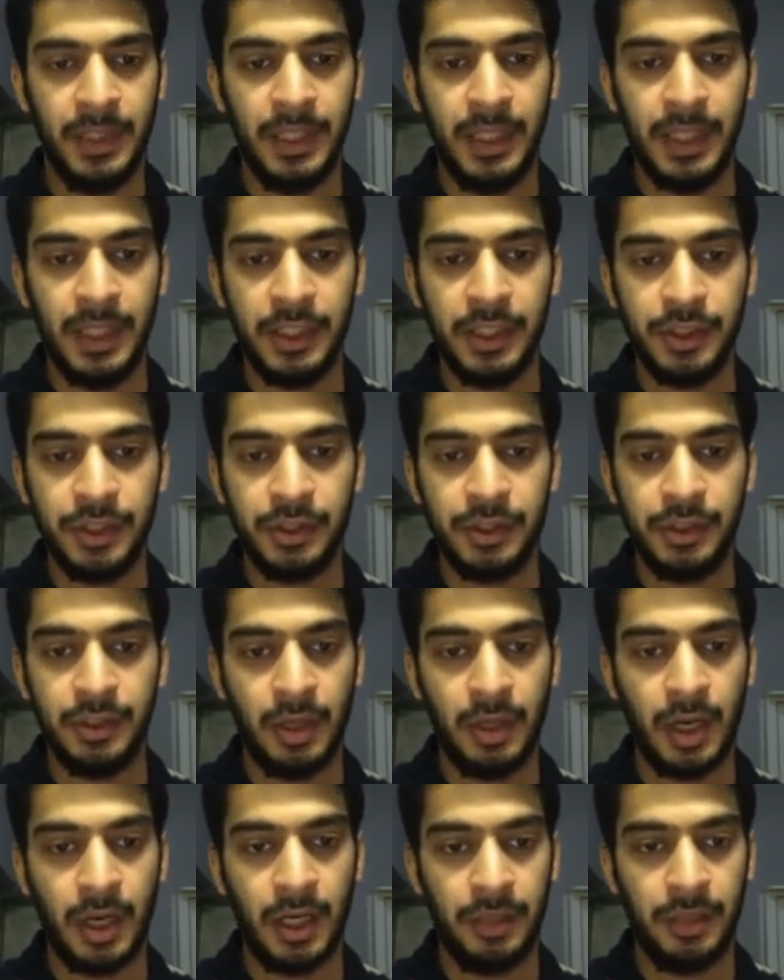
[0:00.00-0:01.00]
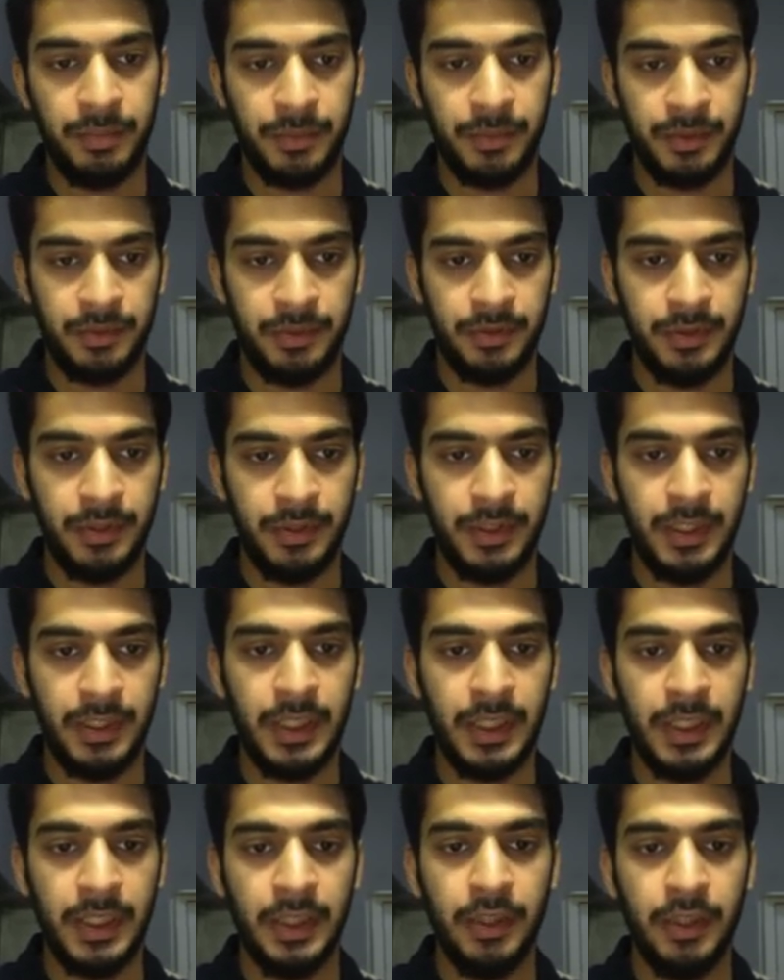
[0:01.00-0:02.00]
Ich atme.
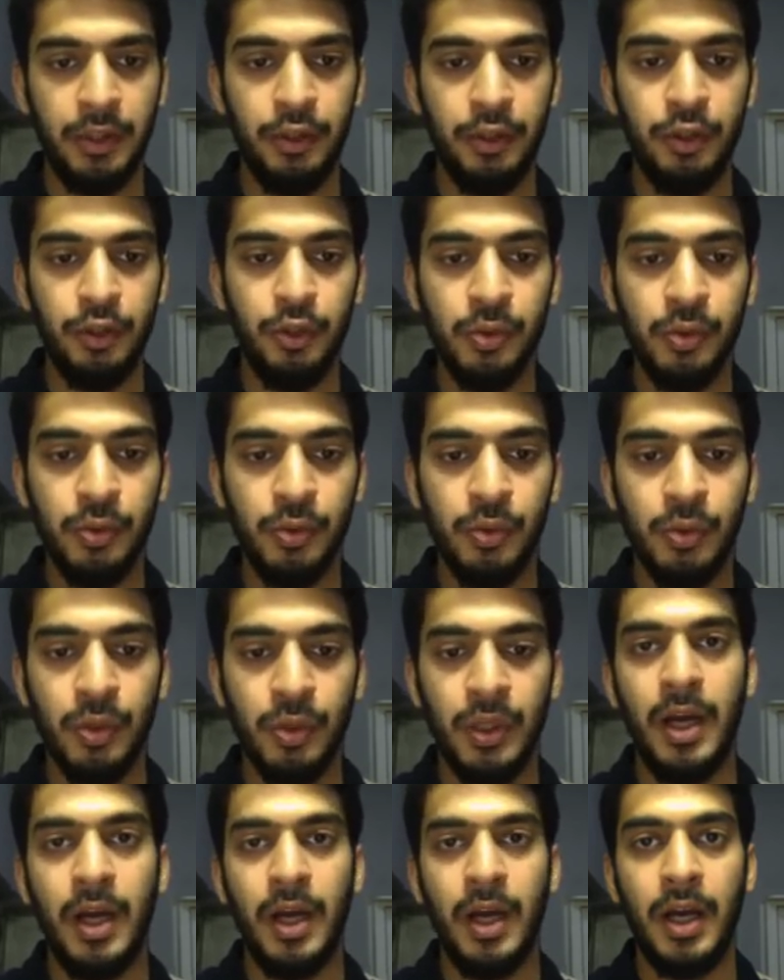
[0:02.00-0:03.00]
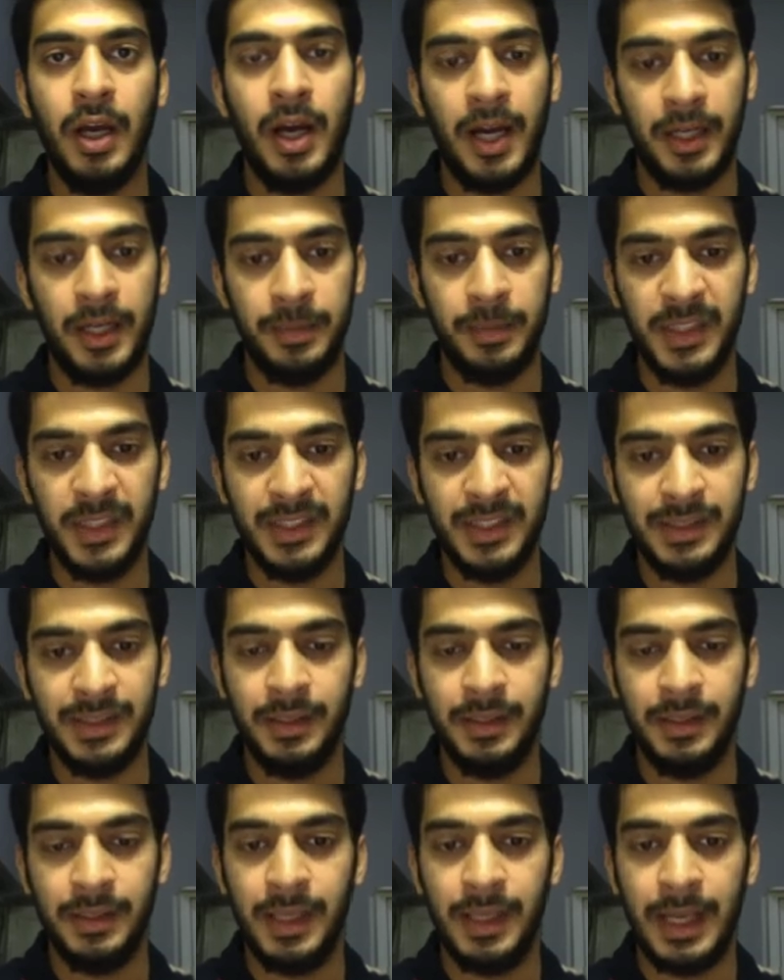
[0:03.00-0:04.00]
Then du atmest,
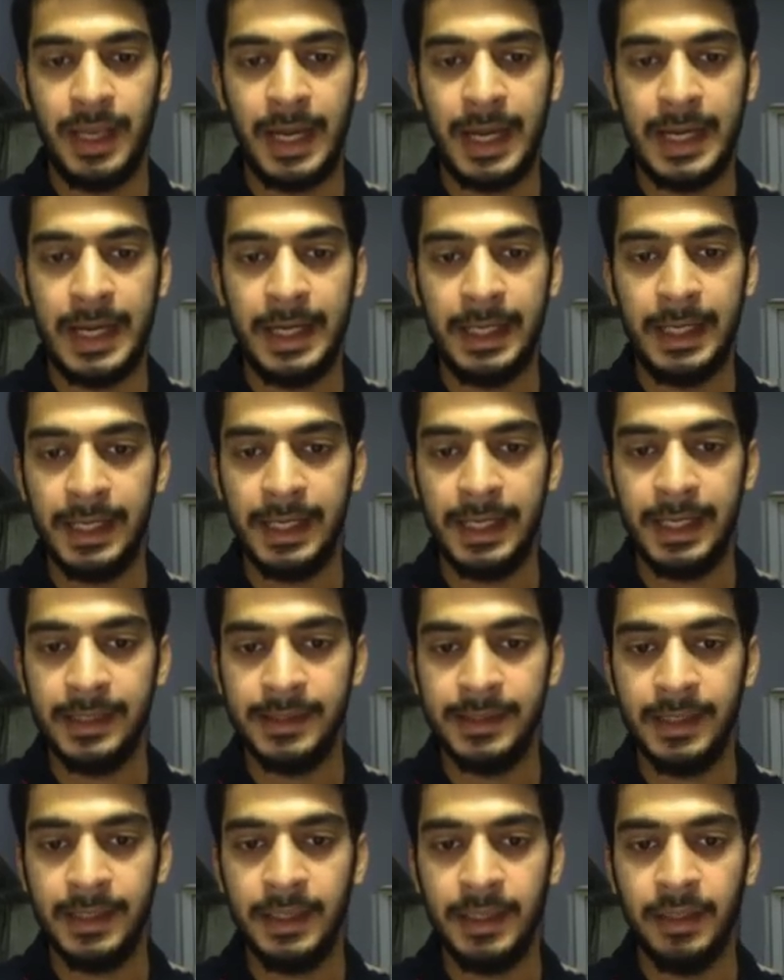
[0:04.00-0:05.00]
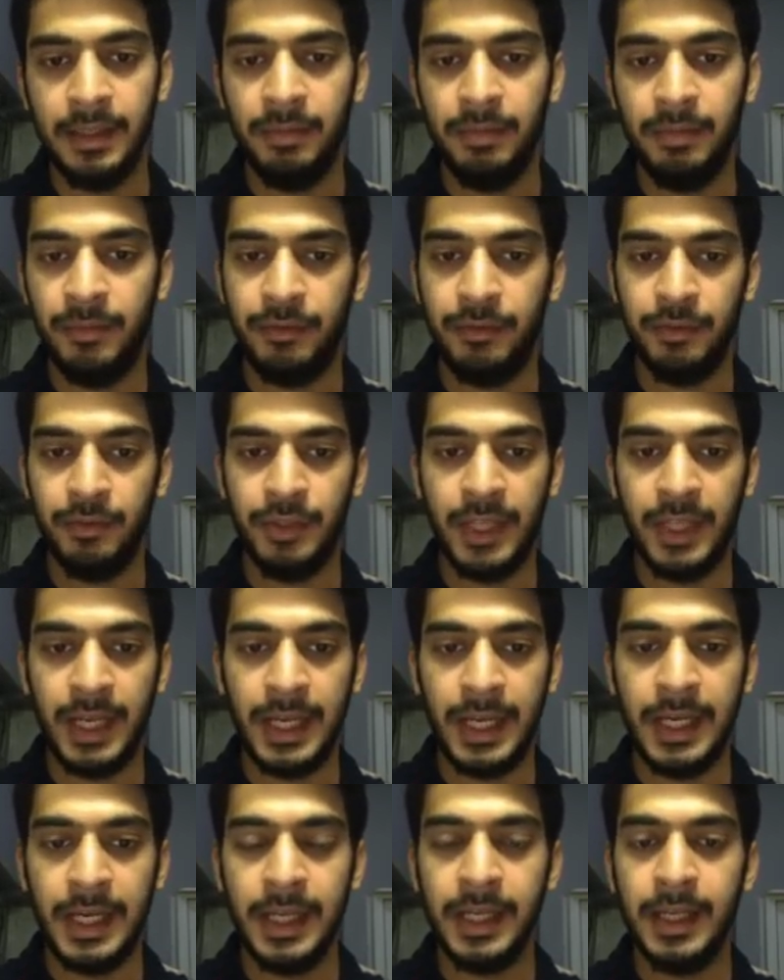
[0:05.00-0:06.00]
ending st. Before the
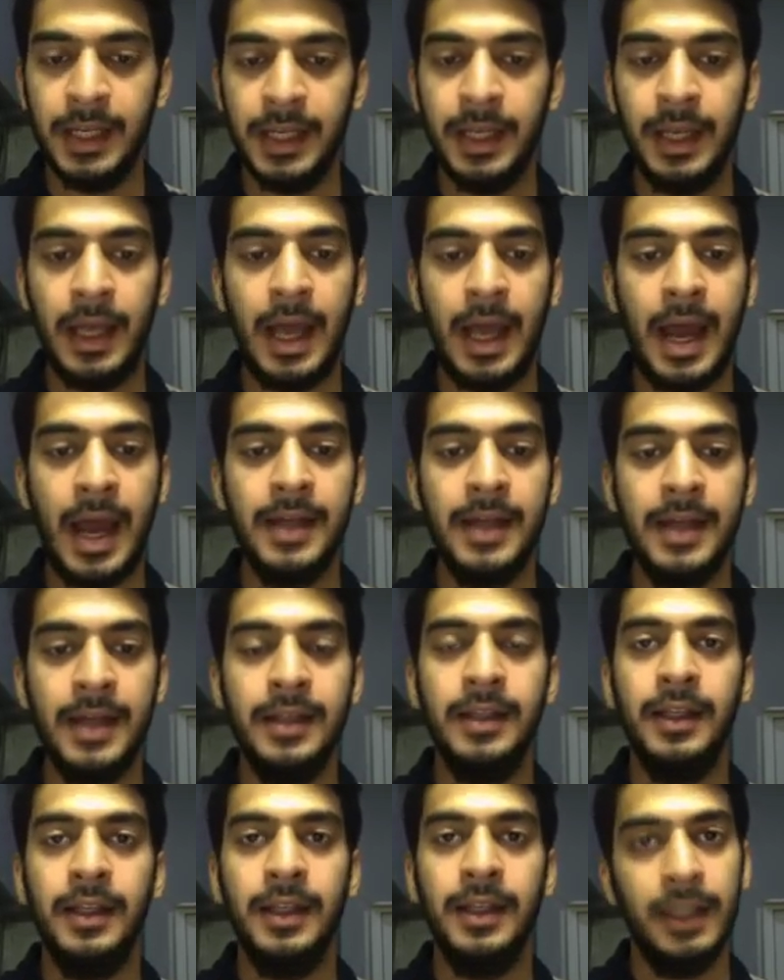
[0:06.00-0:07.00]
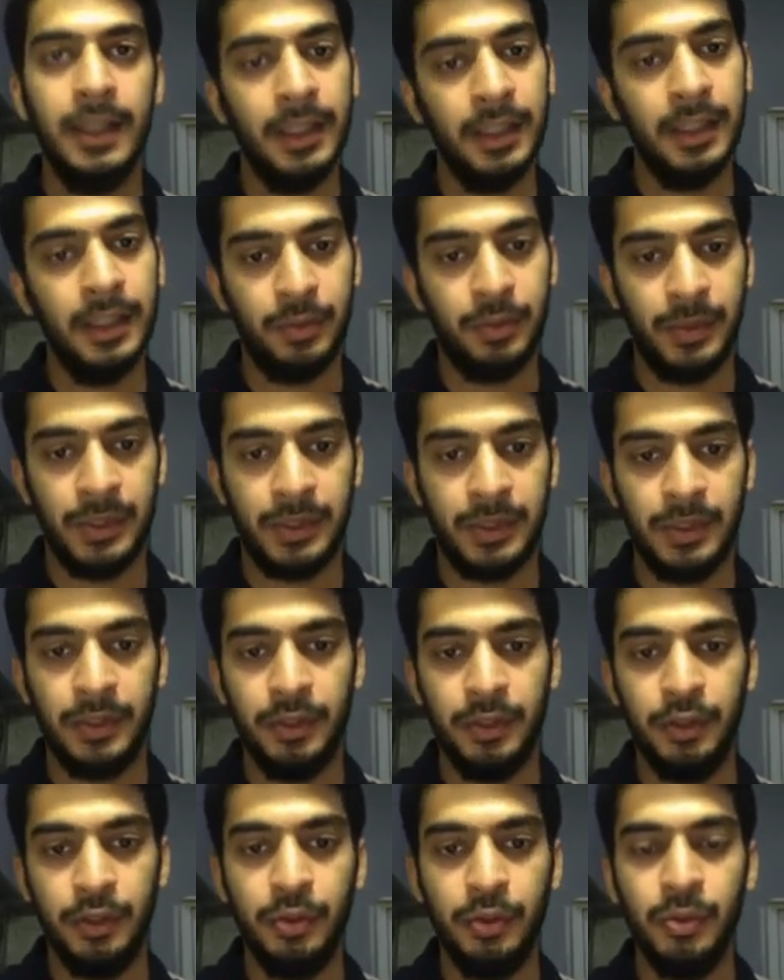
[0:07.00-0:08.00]
ending, add e to it.
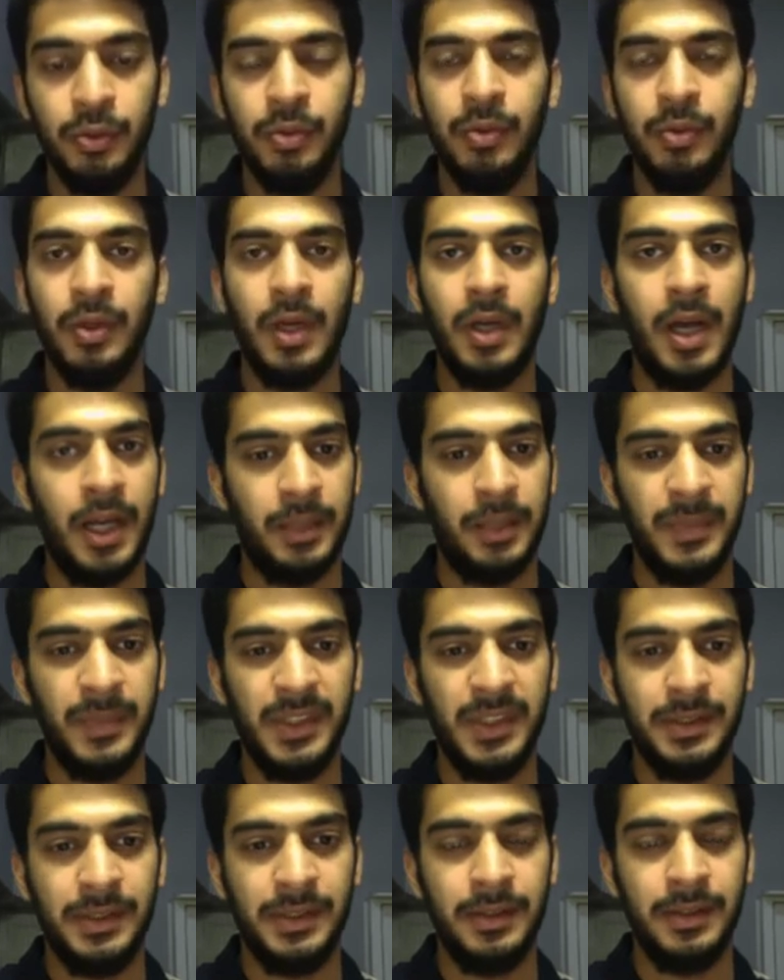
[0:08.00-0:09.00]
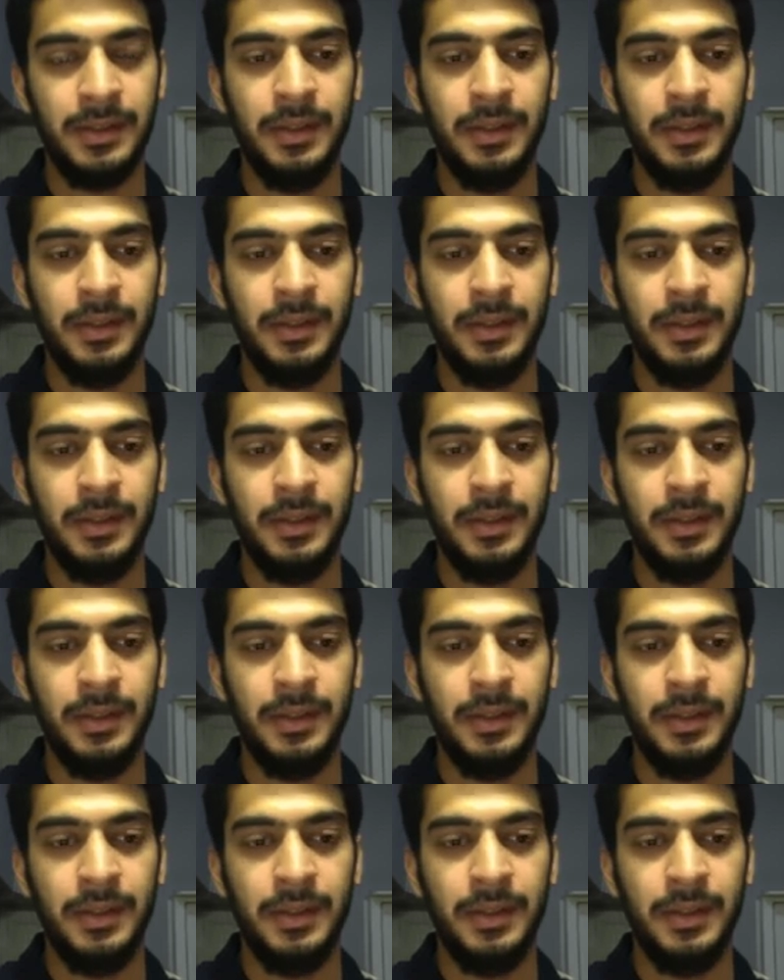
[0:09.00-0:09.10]
Du atmest.